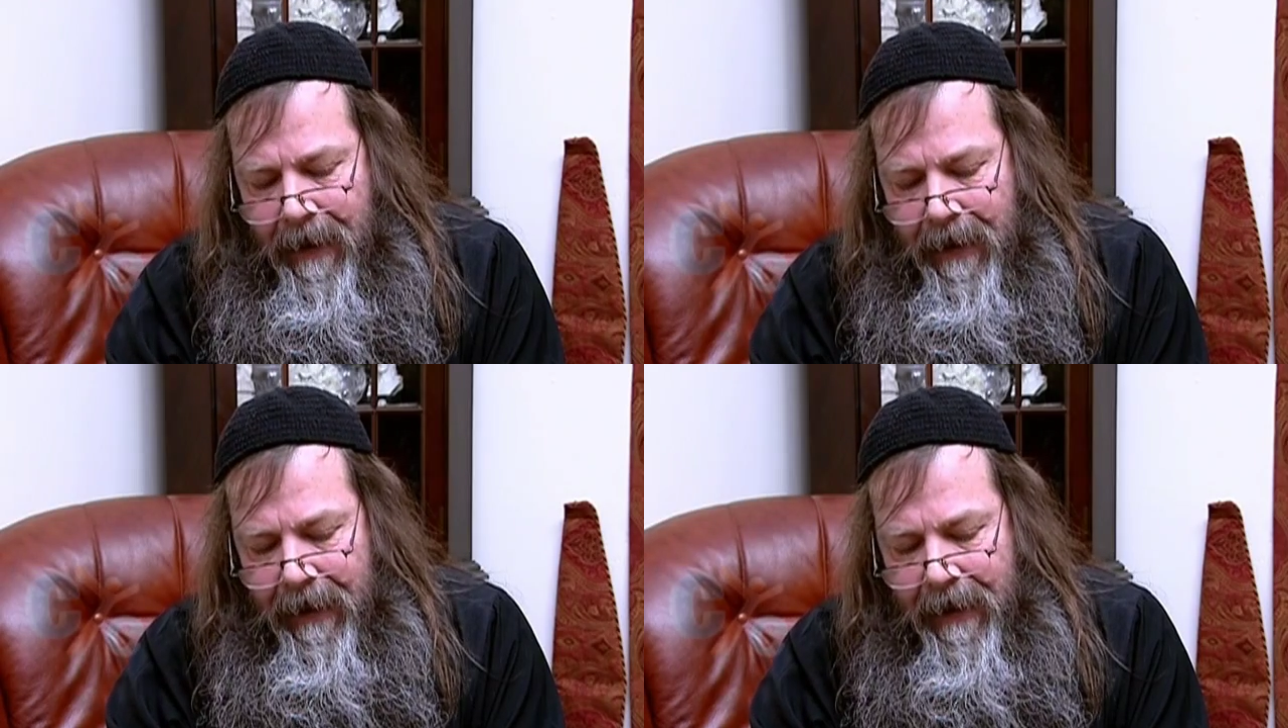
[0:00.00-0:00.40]

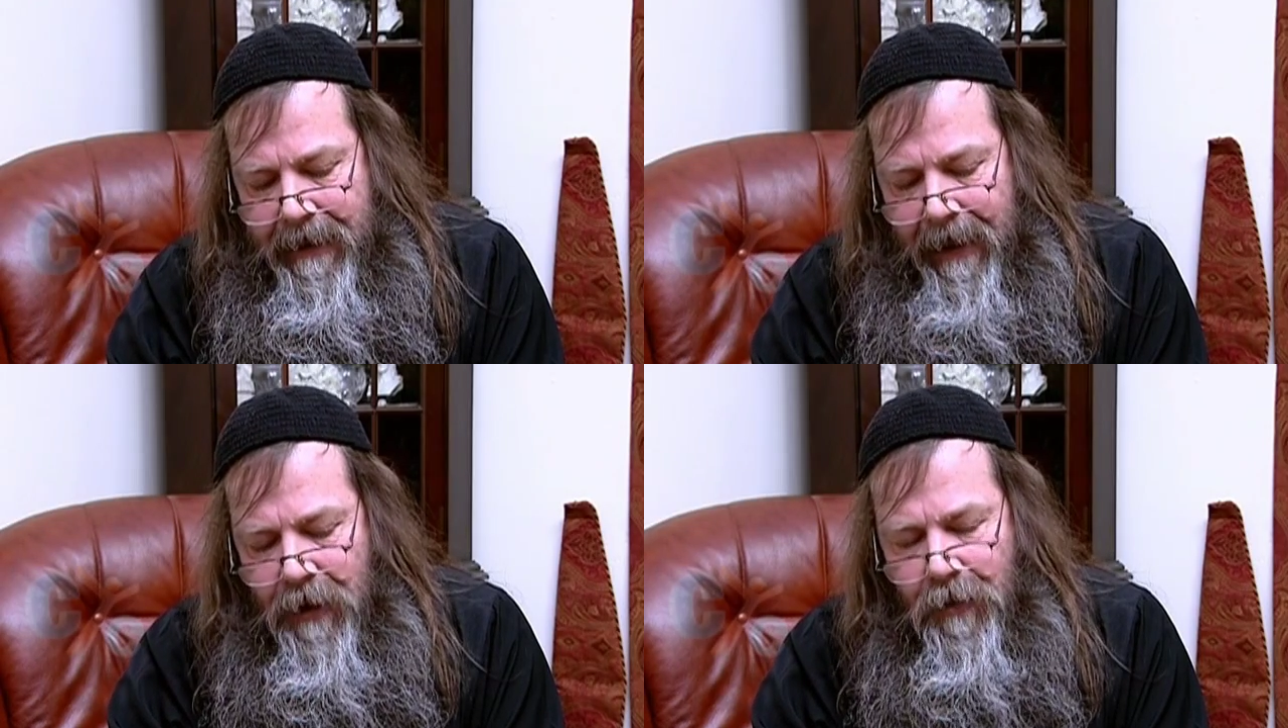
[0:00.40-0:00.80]
And in the
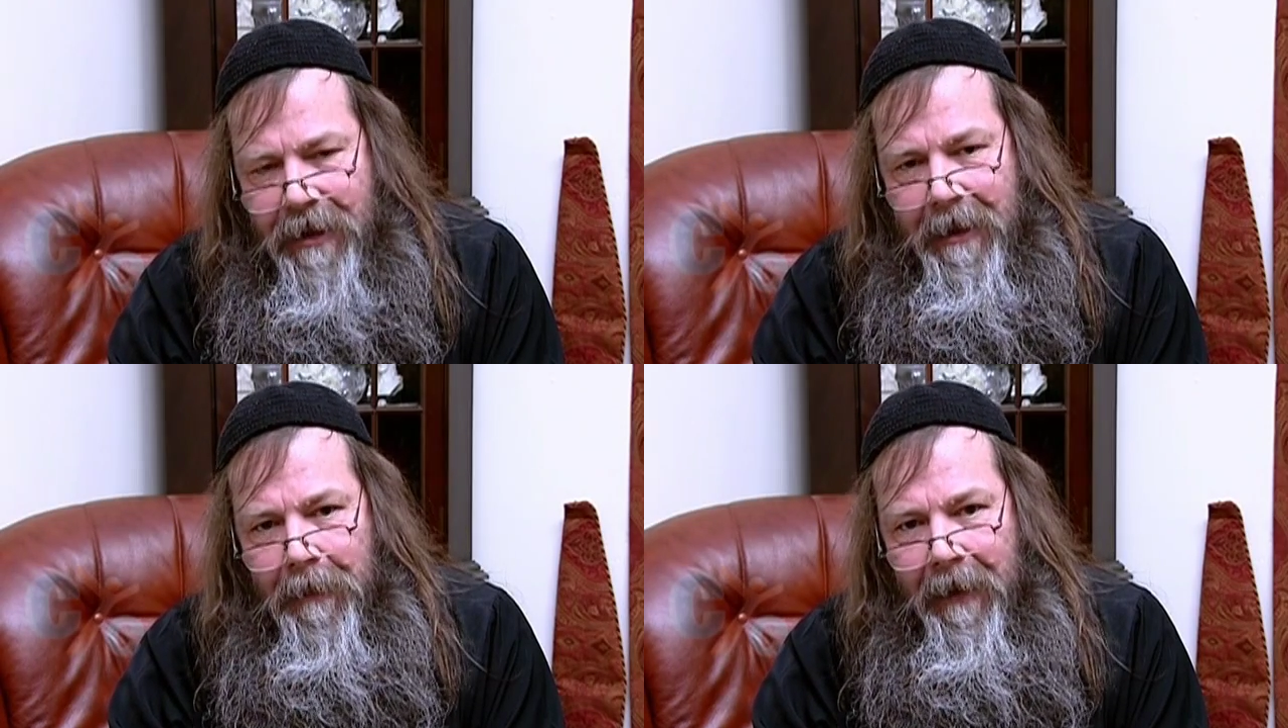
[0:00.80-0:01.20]
center
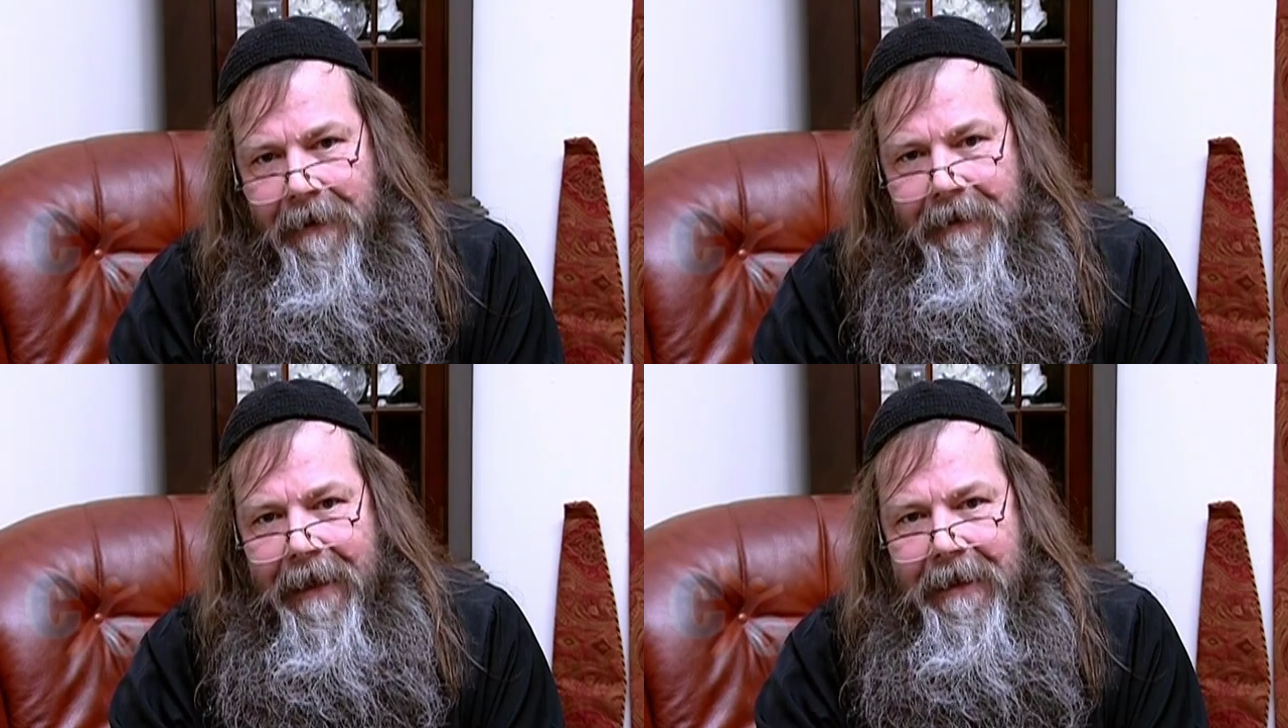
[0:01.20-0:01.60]
is the
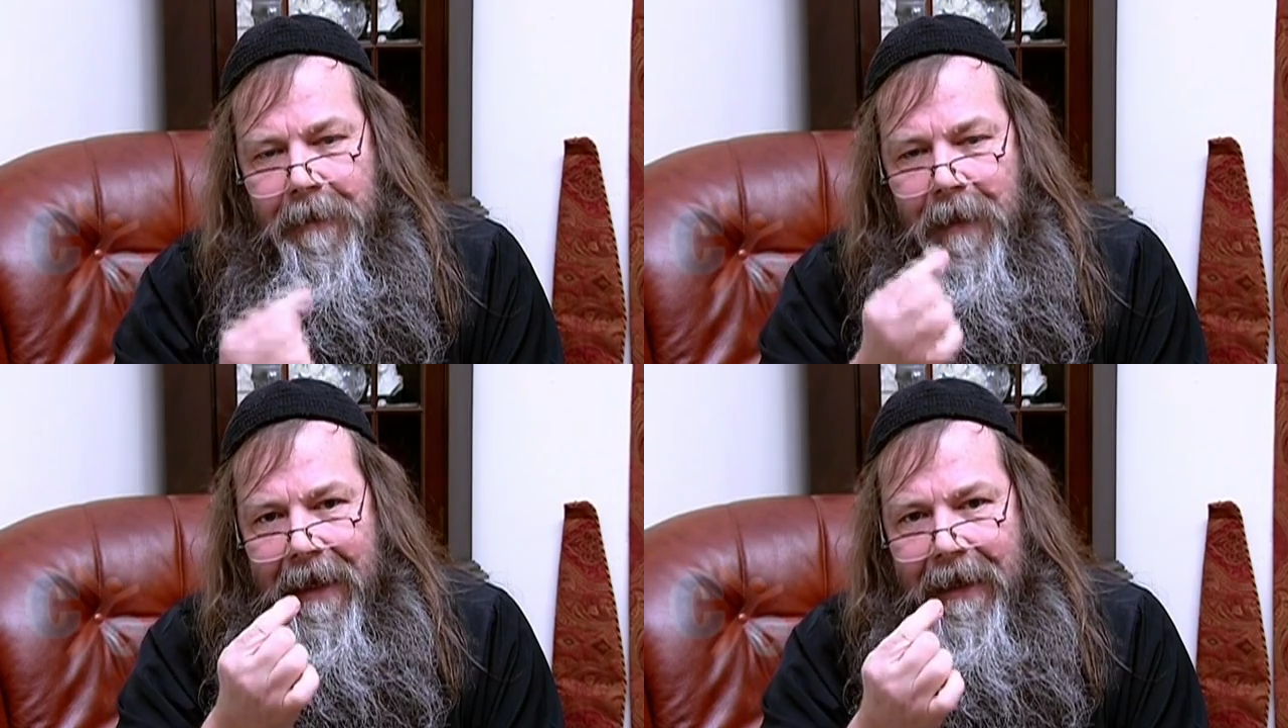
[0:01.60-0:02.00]
pith, that's the
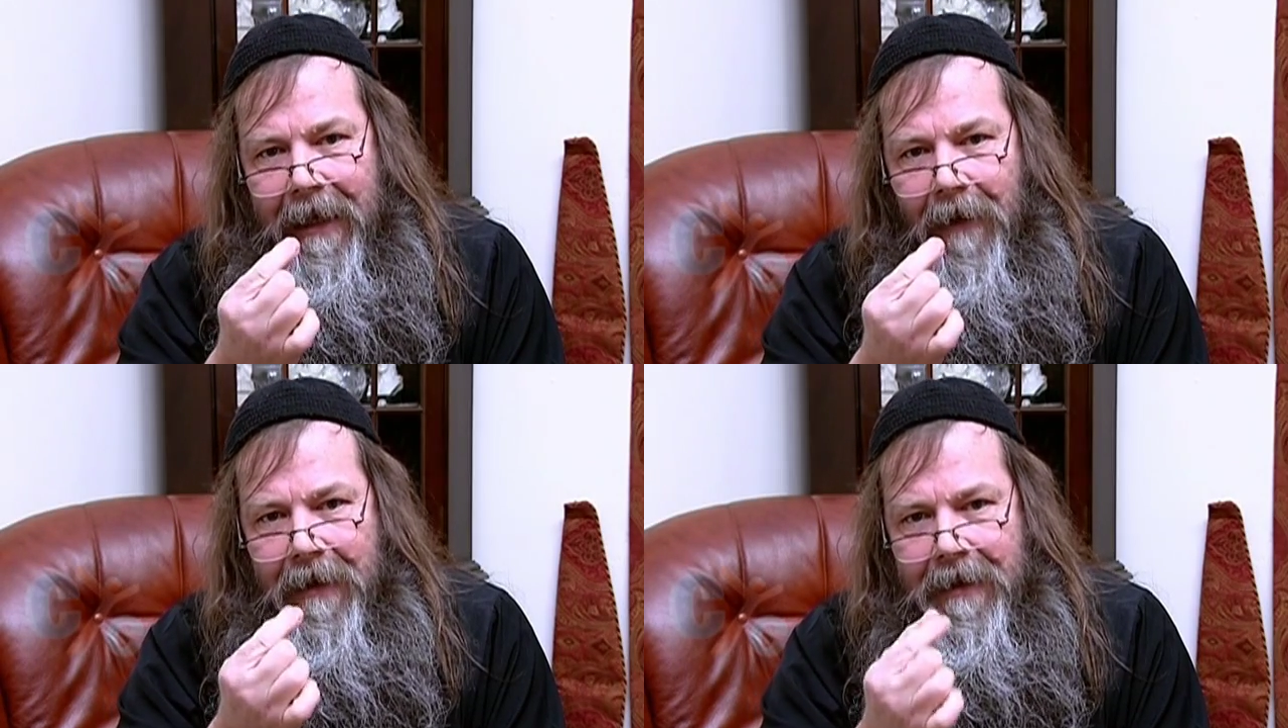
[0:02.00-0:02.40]

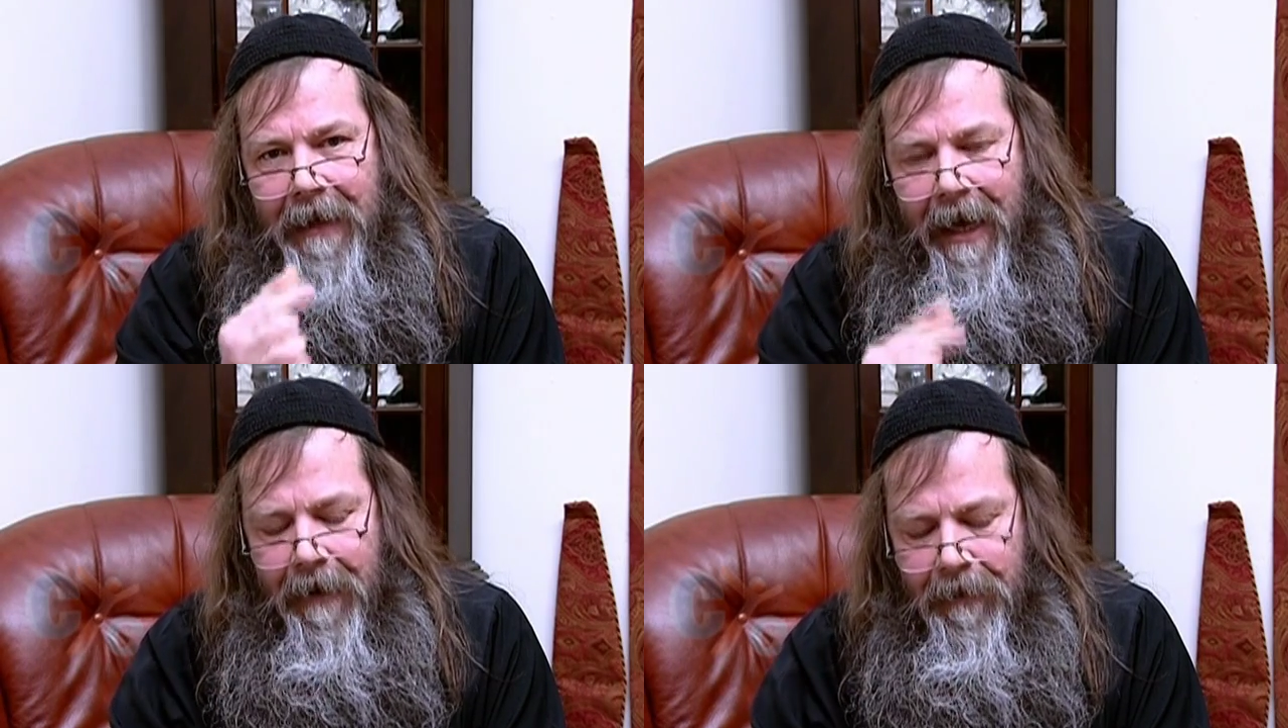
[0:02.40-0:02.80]
beginning of its
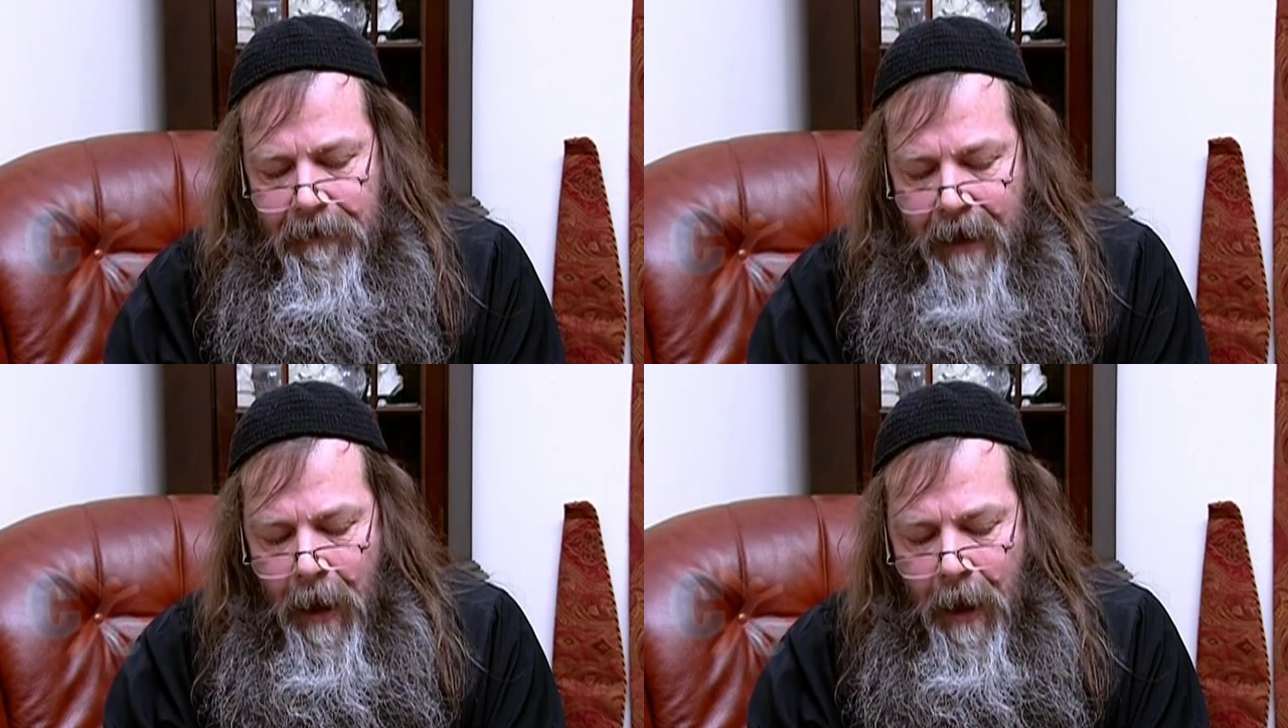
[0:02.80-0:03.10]
life.